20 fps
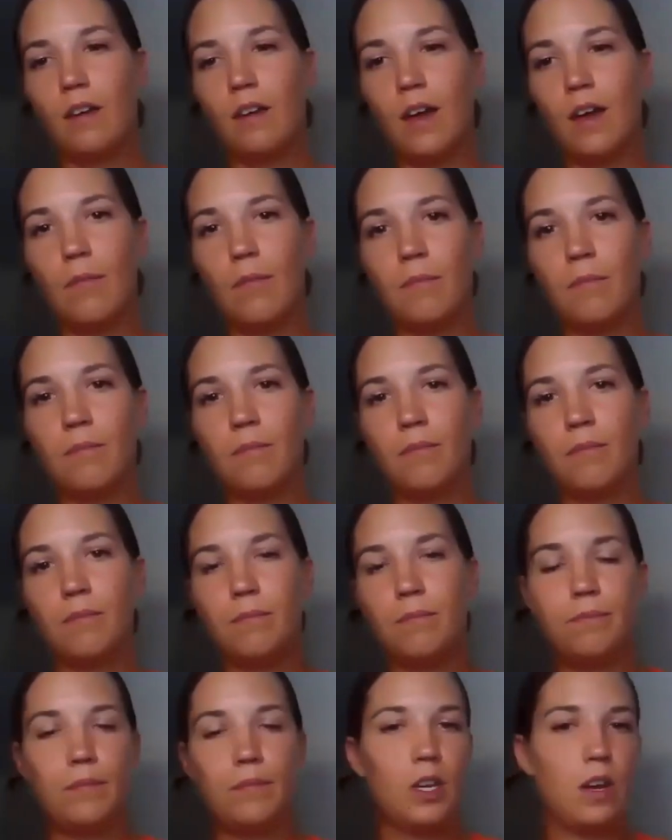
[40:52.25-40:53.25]

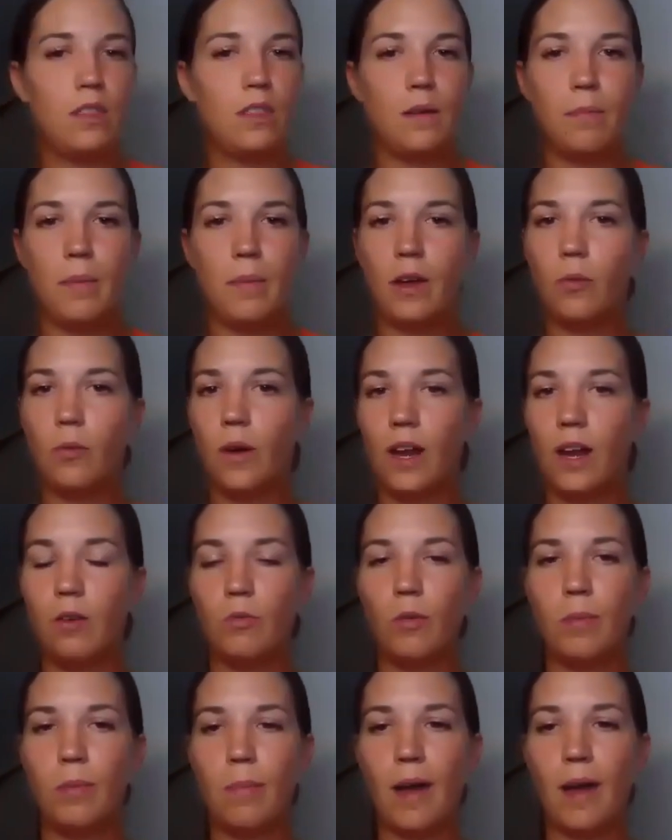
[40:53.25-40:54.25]
you know, the Benguela will
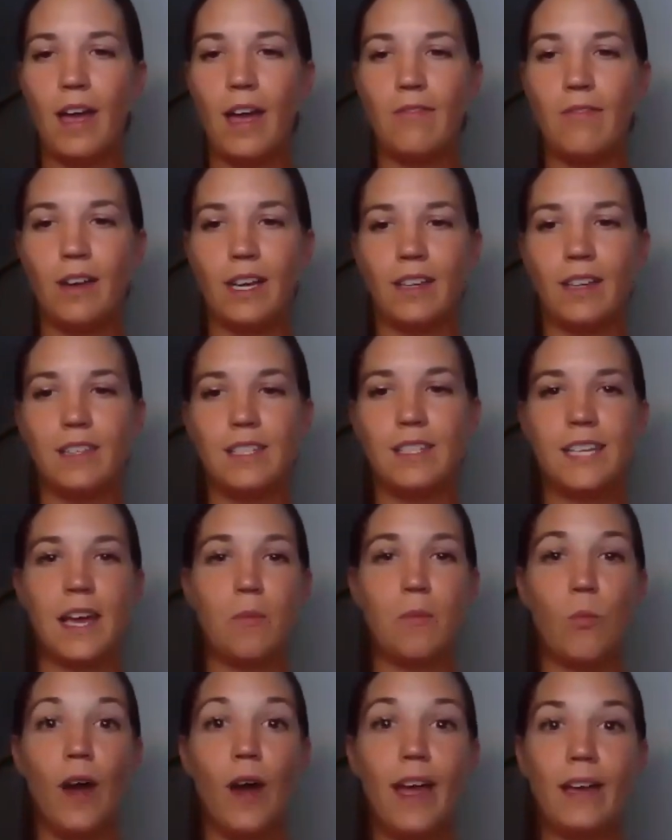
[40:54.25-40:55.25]
be behaving in the
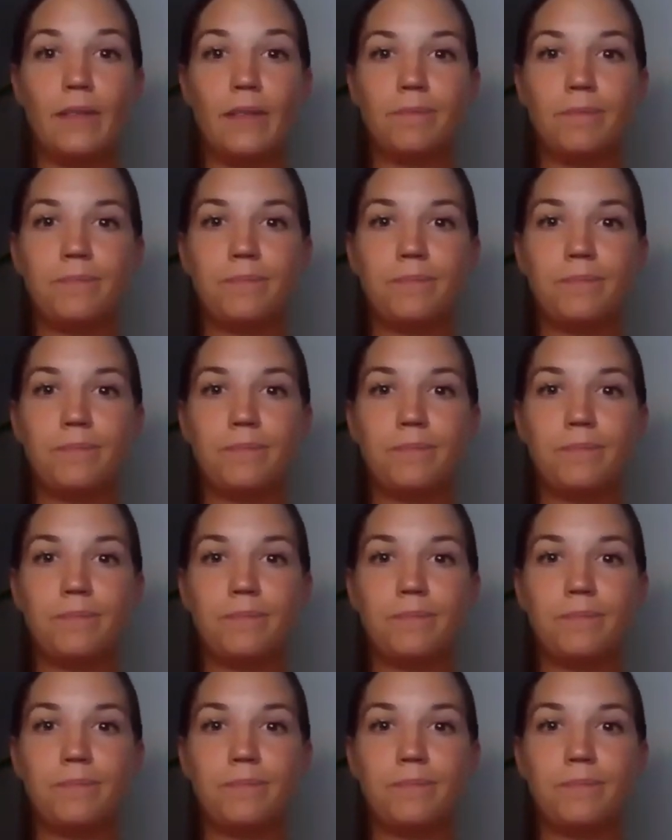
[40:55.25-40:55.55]
same way.